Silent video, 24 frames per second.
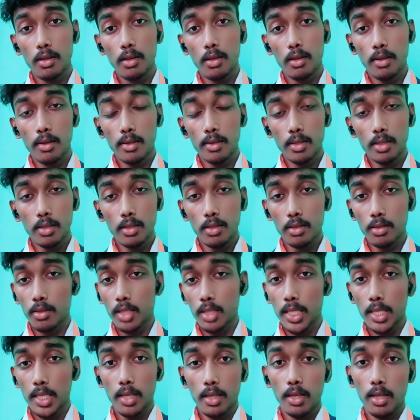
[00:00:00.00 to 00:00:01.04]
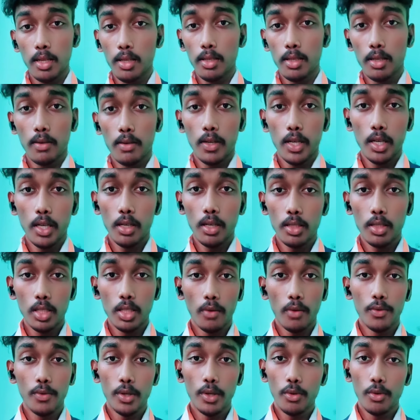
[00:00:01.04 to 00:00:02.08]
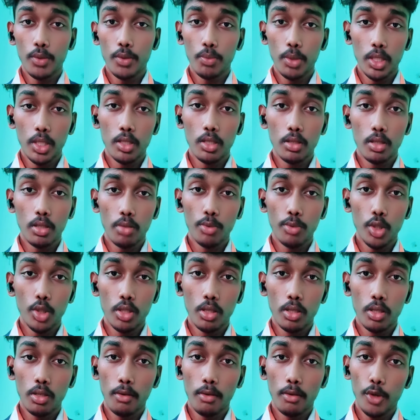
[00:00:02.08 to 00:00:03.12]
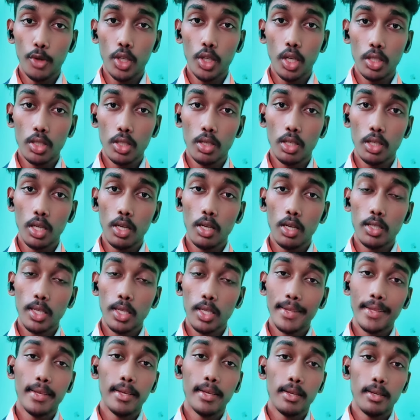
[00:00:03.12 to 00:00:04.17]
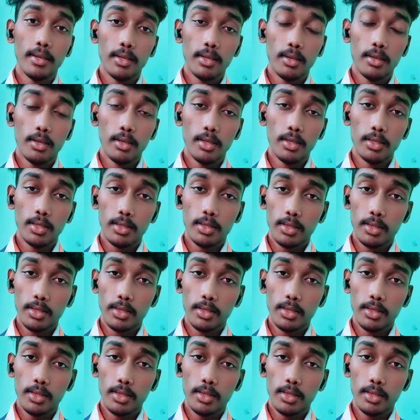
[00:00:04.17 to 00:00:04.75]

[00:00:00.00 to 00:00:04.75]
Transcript: and maintaining awareness of your mental health and watching for uh,